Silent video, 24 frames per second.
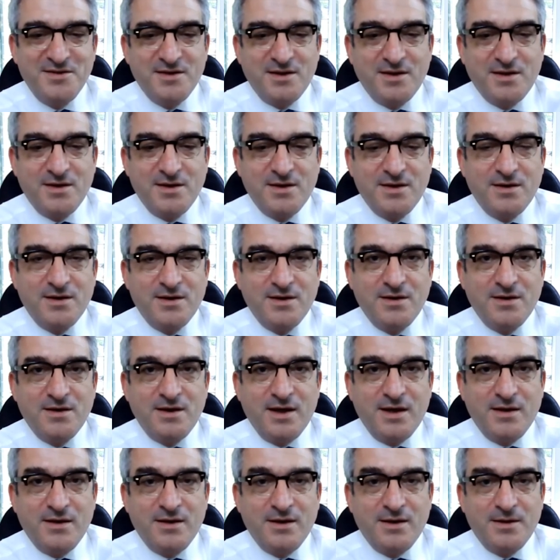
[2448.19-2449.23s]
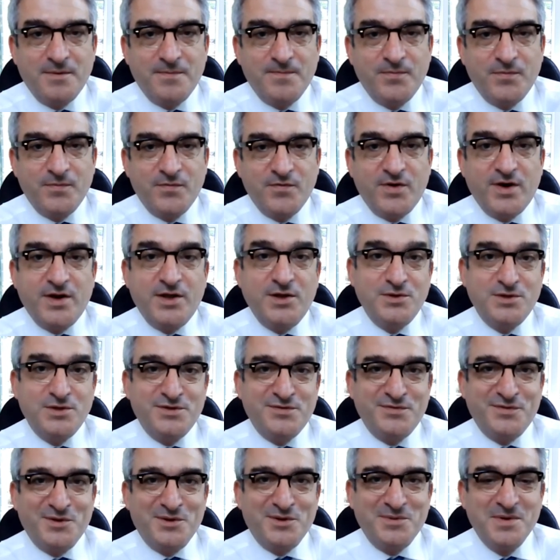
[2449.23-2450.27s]
uh, um, very
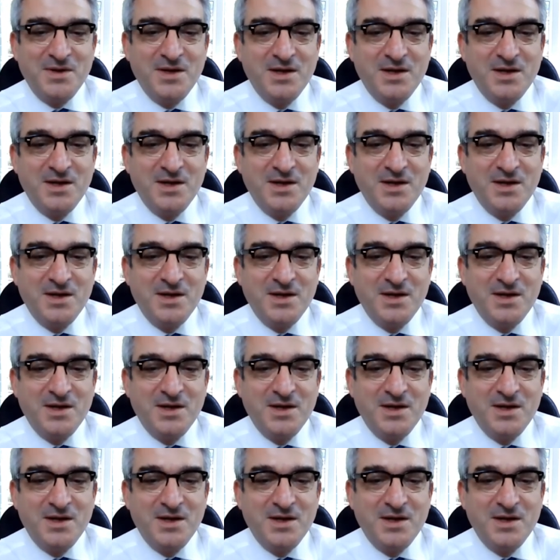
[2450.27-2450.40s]
useful.